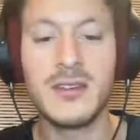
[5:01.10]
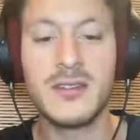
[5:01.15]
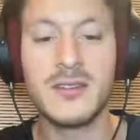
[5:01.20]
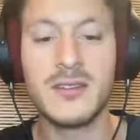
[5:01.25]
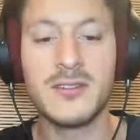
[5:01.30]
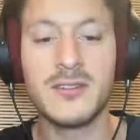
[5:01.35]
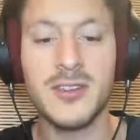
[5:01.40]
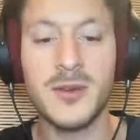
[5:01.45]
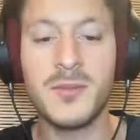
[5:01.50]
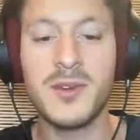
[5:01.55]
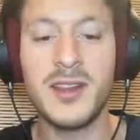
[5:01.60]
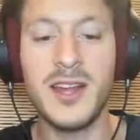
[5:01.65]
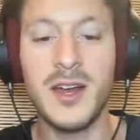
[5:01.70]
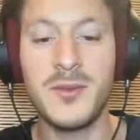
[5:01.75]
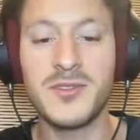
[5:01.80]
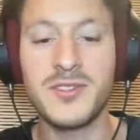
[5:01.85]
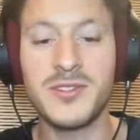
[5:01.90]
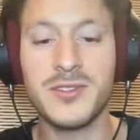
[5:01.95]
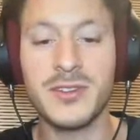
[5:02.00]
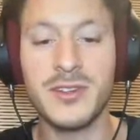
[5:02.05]
some
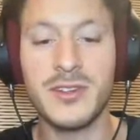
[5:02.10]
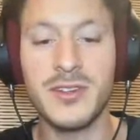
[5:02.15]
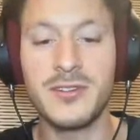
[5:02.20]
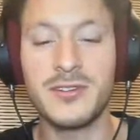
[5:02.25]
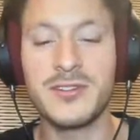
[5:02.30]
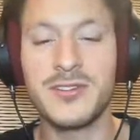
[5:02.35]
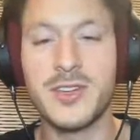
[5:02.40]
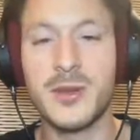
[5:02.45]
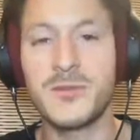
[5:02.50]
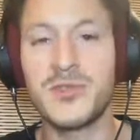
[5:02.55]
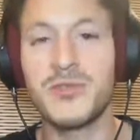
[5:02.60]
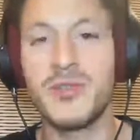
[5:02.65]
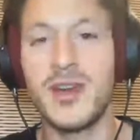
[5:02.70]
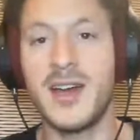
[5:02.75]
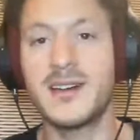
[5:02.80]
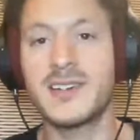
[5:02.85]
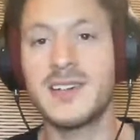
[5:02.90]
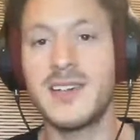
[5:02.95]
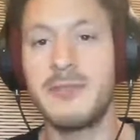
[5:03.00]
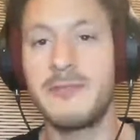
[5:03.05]
claps in some
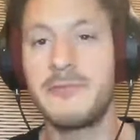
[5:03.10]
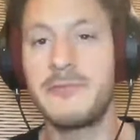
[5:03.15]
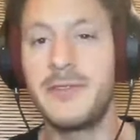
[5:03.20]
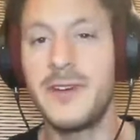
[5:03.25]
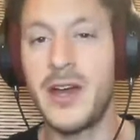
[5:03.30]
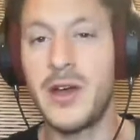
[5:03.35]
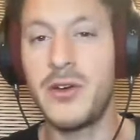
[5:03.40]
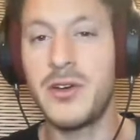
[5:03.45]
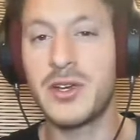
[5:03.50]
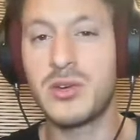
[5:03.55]
tracks have very